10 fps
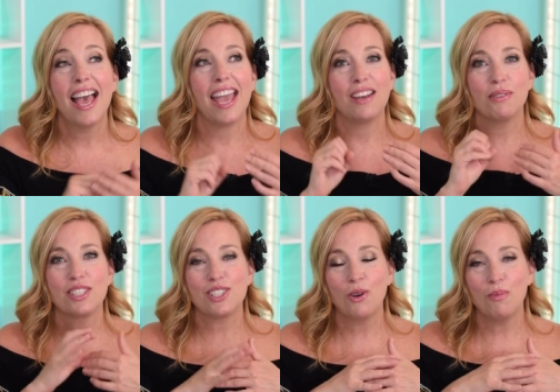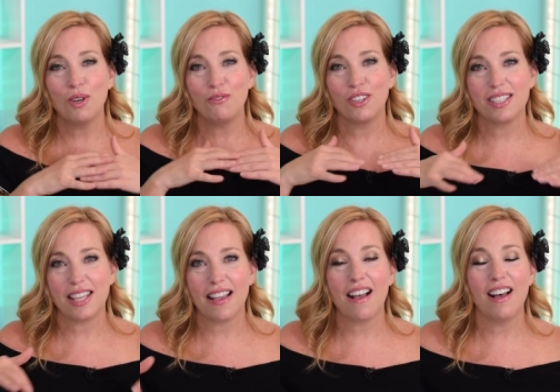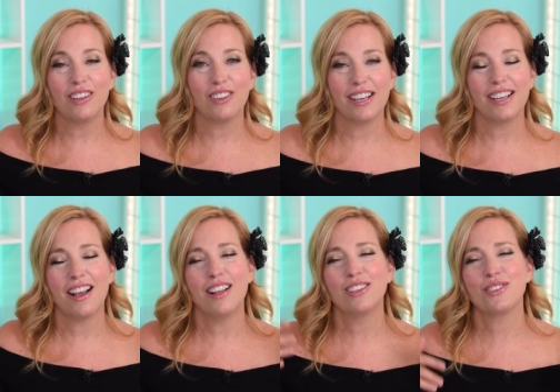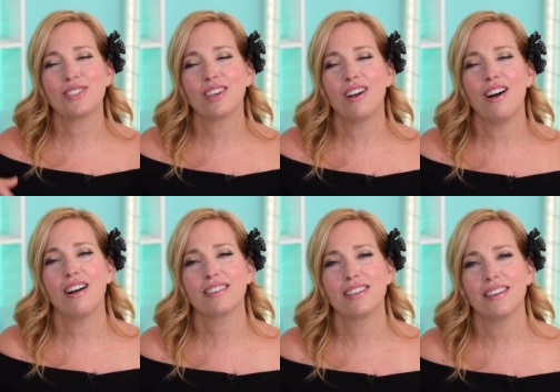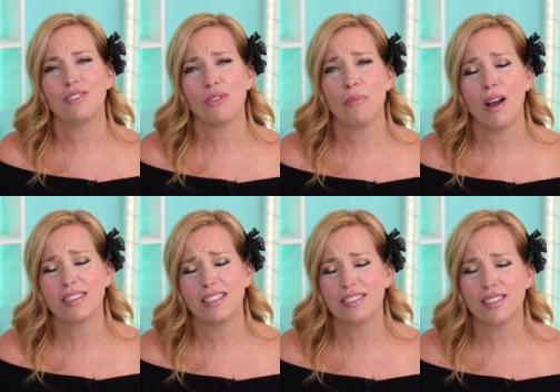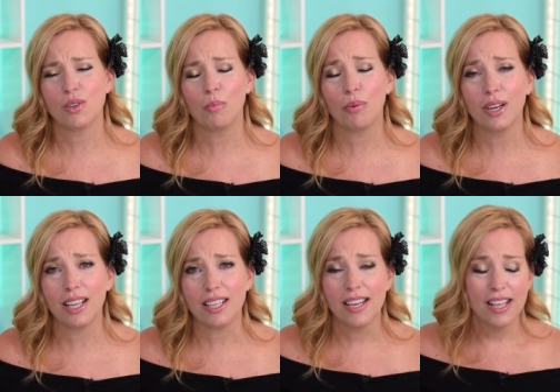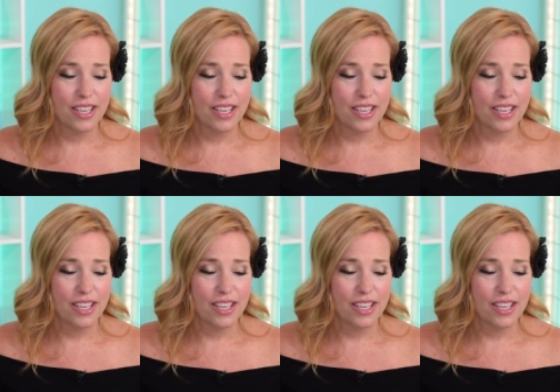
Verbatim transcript: And what's so beautiful is they color. It colors the cocktail or the mocktail. It's so pretty.